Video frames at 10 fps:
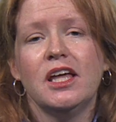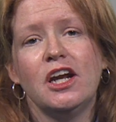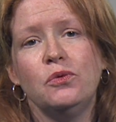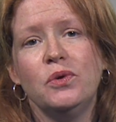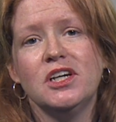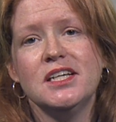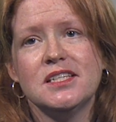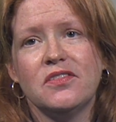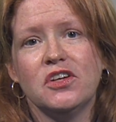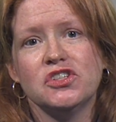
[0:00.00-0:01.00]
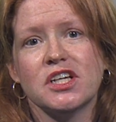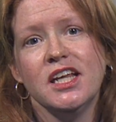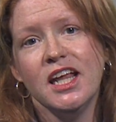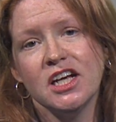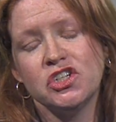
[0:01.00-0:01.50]
I realized that there's a
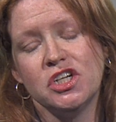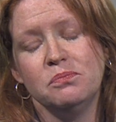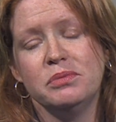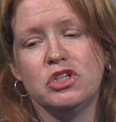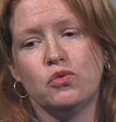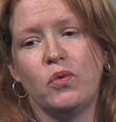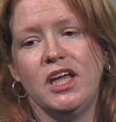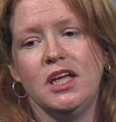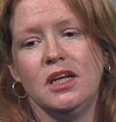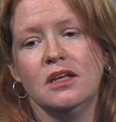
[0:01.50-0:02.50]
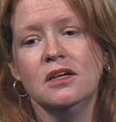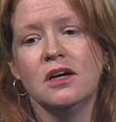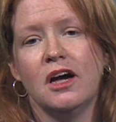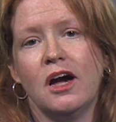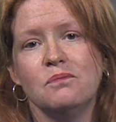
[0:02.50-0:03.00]
connection between
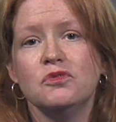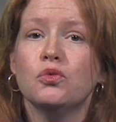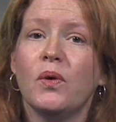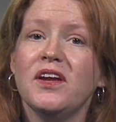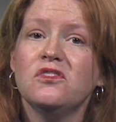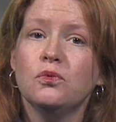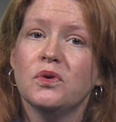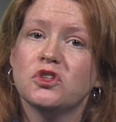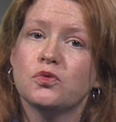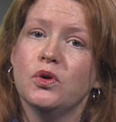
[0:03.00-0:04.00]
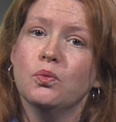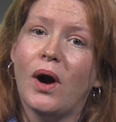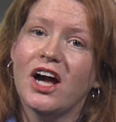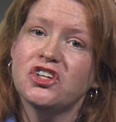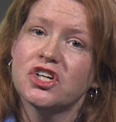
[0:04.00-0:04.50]
the ways in which we
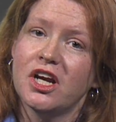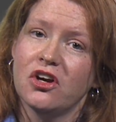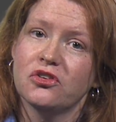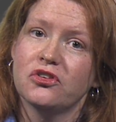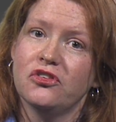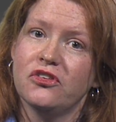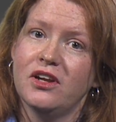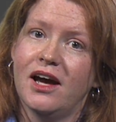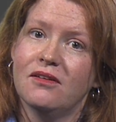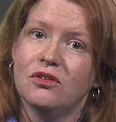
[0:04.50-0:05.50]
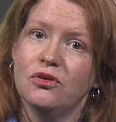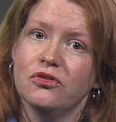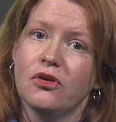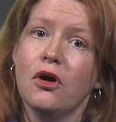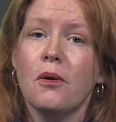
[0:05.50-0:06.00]
watch characters in
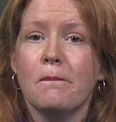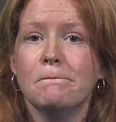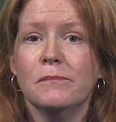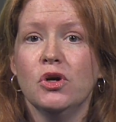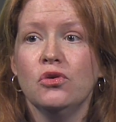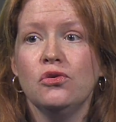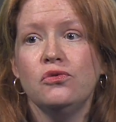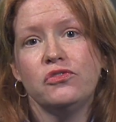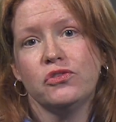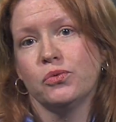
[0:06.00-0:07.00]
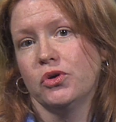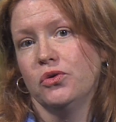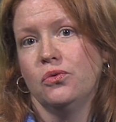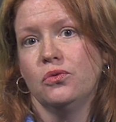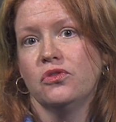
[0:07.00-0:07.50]
novels move
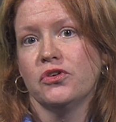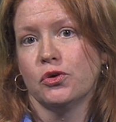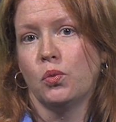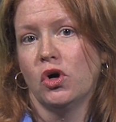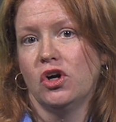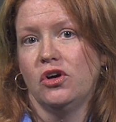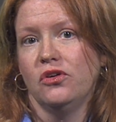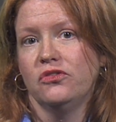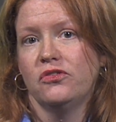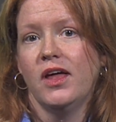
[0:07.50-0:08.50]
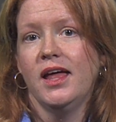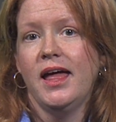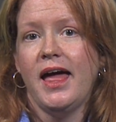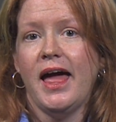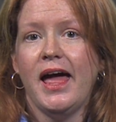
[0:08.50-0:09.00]
through their worlds
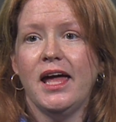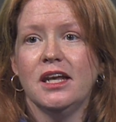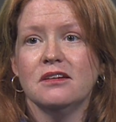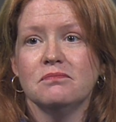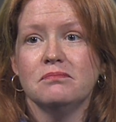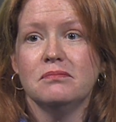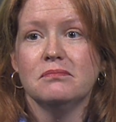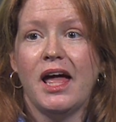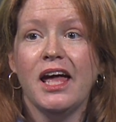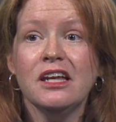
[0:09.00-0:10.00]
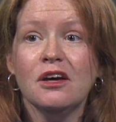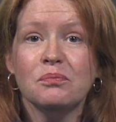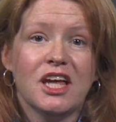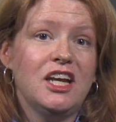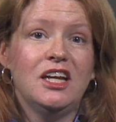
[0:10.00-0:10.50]
and end up
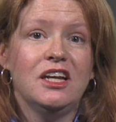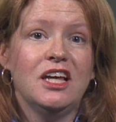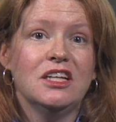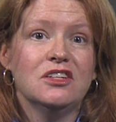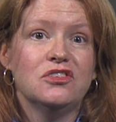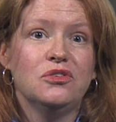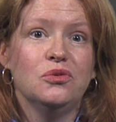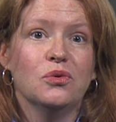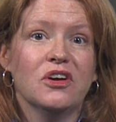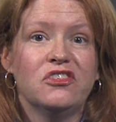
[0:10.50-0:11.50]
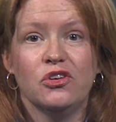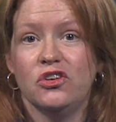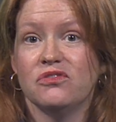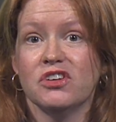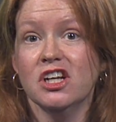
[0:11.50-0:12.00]
getting into a
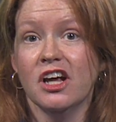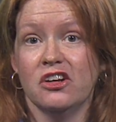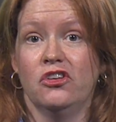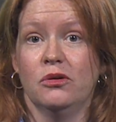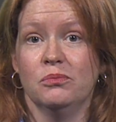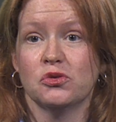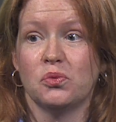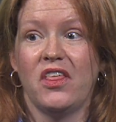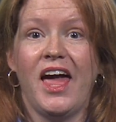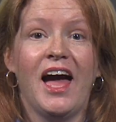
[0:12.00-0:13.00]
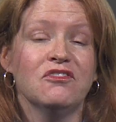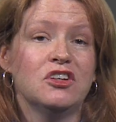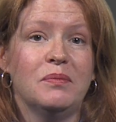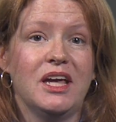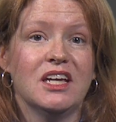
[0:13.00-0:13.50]
series of conundrums where they have
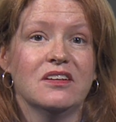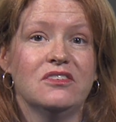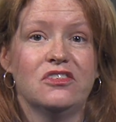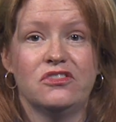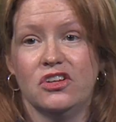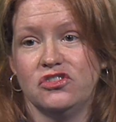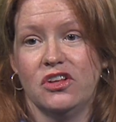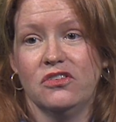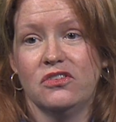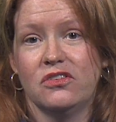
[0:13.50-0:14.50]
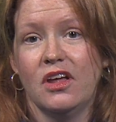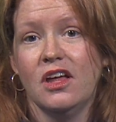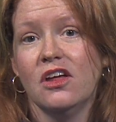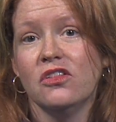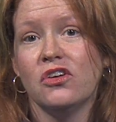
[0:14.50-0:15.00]
to make decisions.
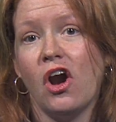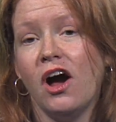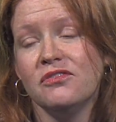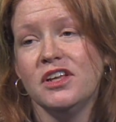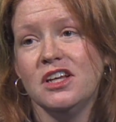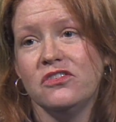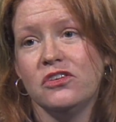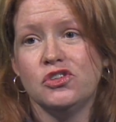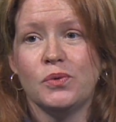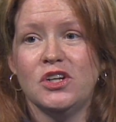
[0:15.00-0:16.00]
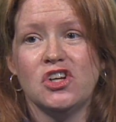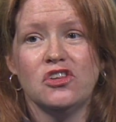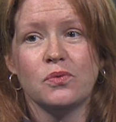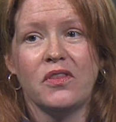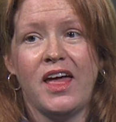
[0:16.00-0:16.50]
They're often in
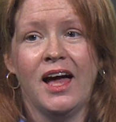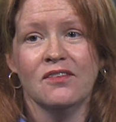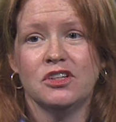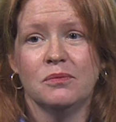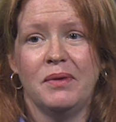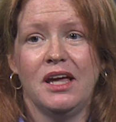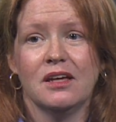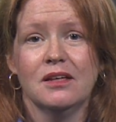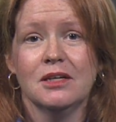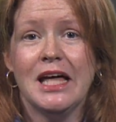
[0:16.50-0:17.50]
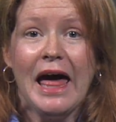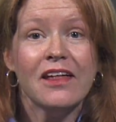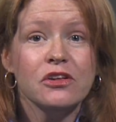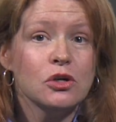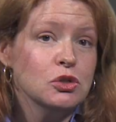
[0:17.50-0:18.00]
situations where they have to make
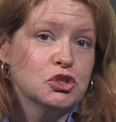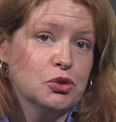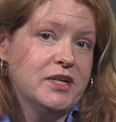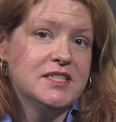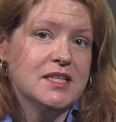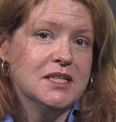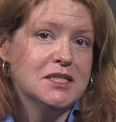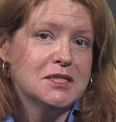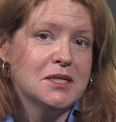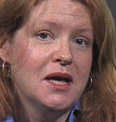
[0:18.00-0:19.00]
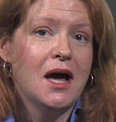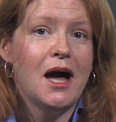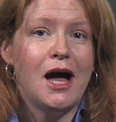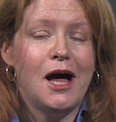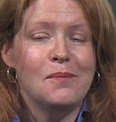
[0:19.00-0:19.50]
ethical choices,
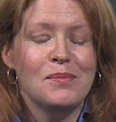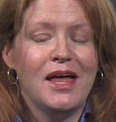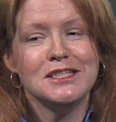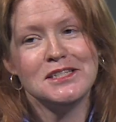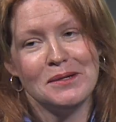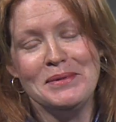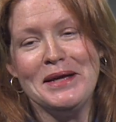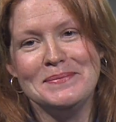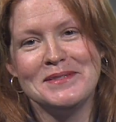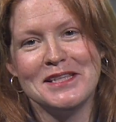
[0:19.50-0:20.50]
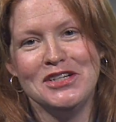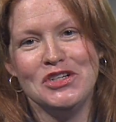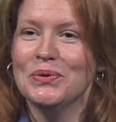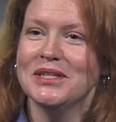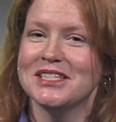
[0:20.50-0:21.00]
and sometimes they
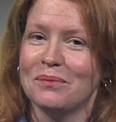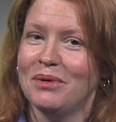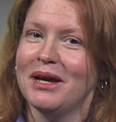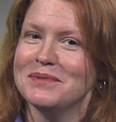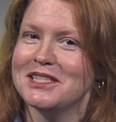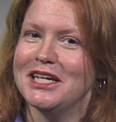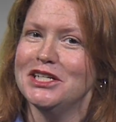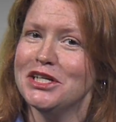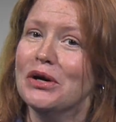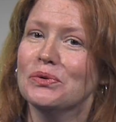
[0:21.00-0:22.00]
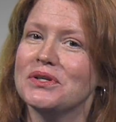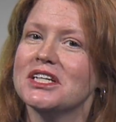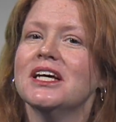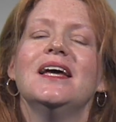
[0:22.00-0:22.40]
do and sometimes they don't.